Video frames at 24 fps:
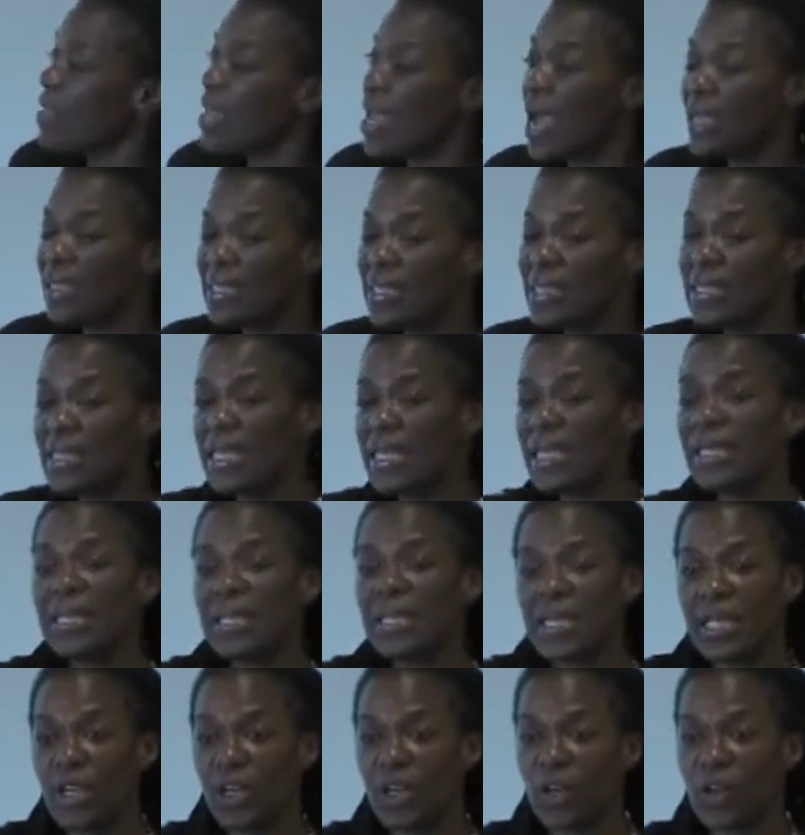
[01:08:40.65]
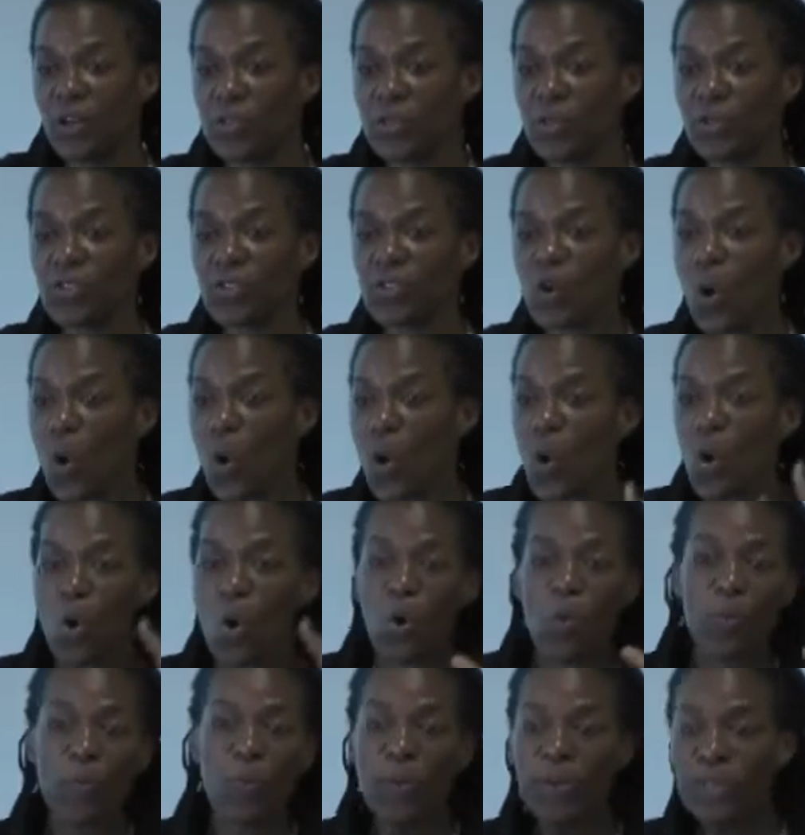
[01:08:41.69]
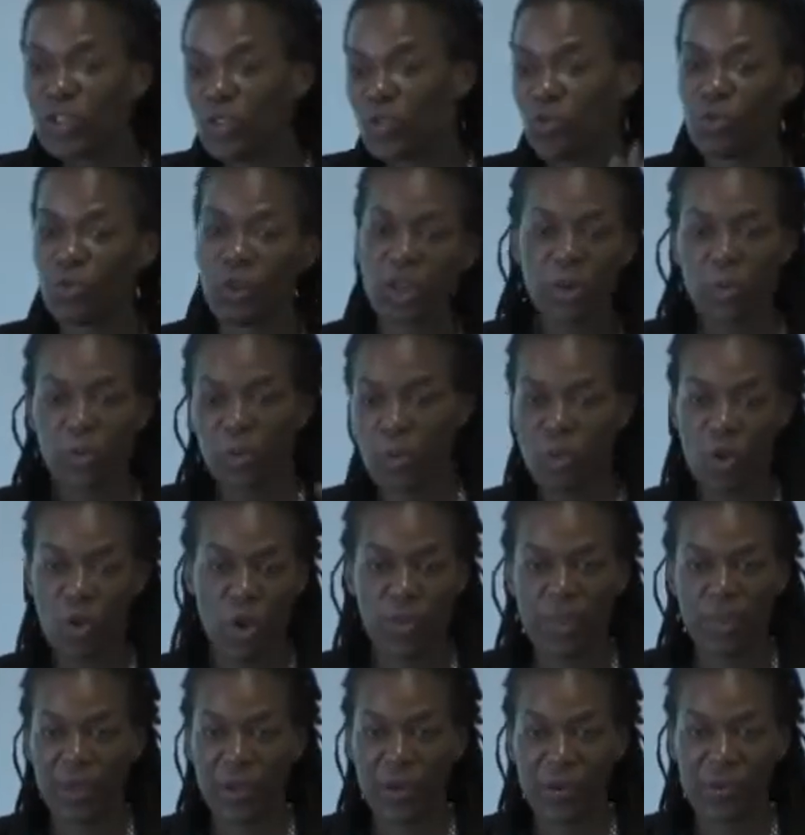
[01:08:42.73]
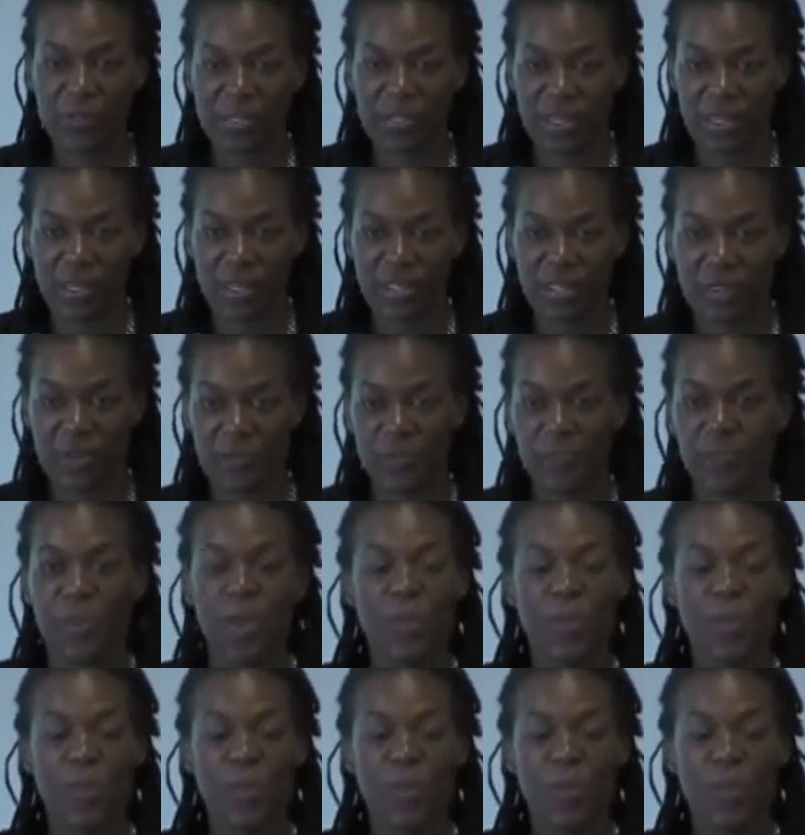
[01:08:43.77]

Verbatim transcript: the idea here, so there's a whole bunch of rigmarole that goes in this.